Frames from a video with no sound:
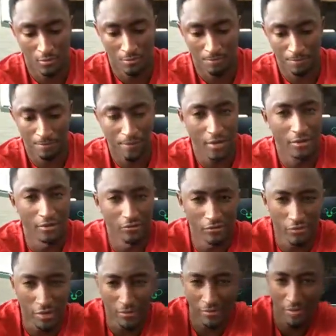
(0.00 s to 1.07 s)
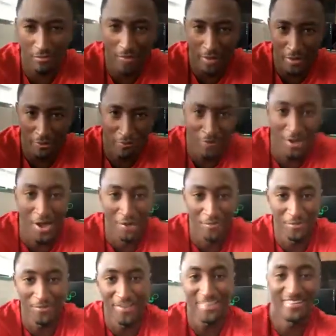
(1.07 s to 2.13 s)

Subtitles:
Can Instagrams get banned for copyright?